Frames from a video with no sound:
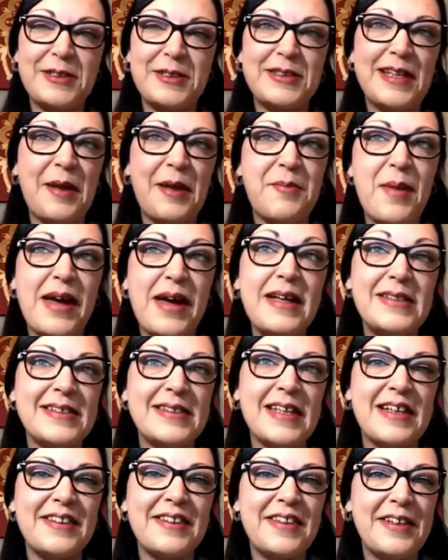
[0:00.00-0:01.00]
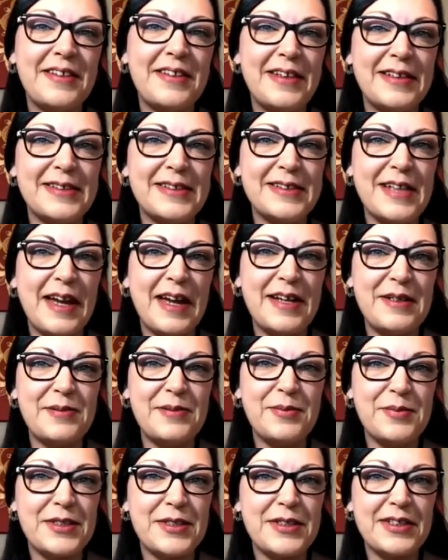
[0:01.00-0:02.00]
amazing that these
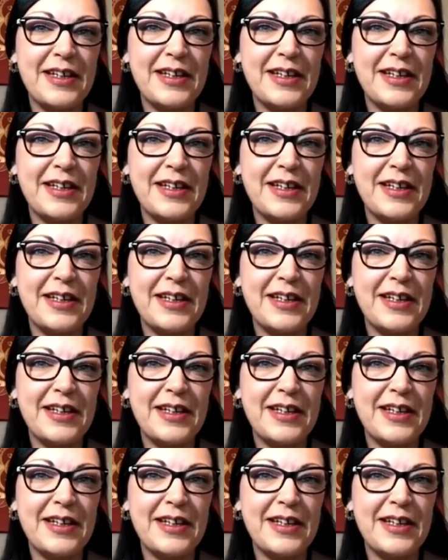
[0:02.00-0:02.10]
names